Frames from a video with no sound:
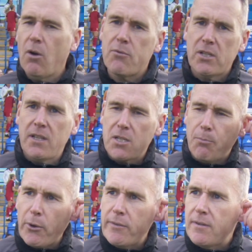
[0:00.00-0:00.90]
obviously
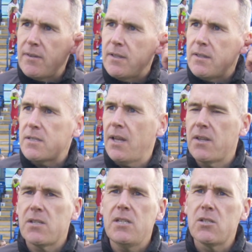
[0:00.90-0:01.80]
disappointed to, to, start
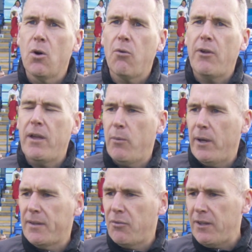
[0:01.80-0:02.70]
the season off with,
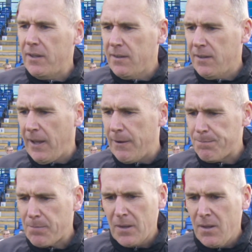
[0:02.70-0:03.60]
with a defeat.
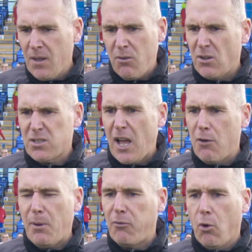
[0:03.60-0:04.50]
Um, first
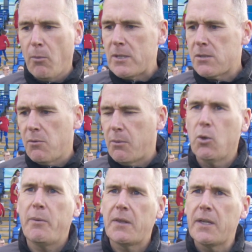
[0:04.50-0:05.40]
half performance, we were
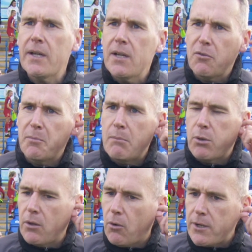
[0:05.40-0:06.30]
nowhere near it, if I'm being
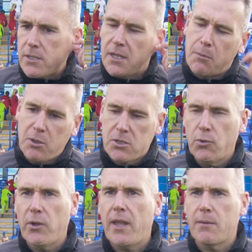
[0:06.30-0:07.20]
brutally honest, and the players
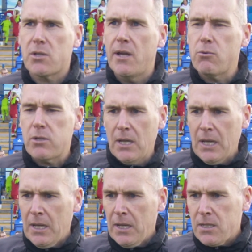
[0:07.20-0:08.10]
know that themselves.
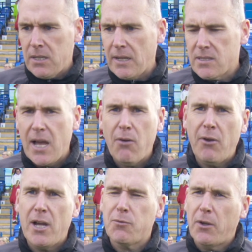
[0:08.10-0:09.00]
Second half,
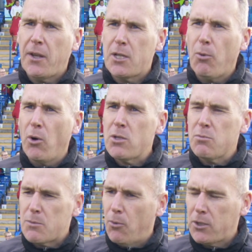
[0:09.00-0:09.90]
we asked for a response,
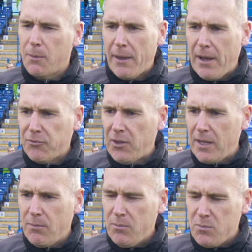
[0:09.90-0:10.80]
we spoke to him at half
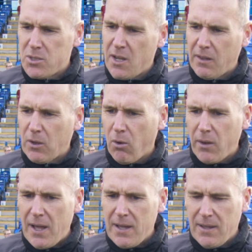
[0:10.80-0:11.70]
time, and we certainly got
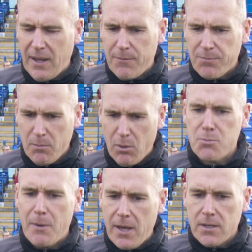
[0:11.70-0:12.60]
that. Um,
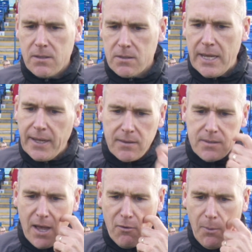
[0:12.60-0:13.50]
much better second
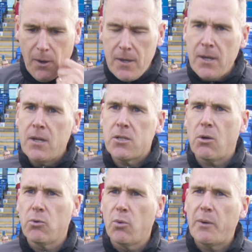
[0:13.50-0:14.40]
half, but
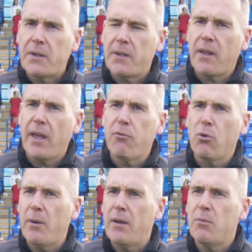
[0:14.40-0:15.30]
still nowhere near the
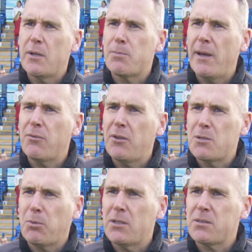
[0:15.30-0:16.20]
level we, we expect for
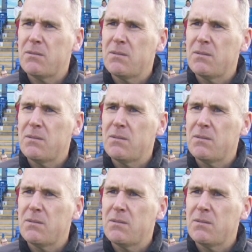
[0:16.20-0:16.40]
these players.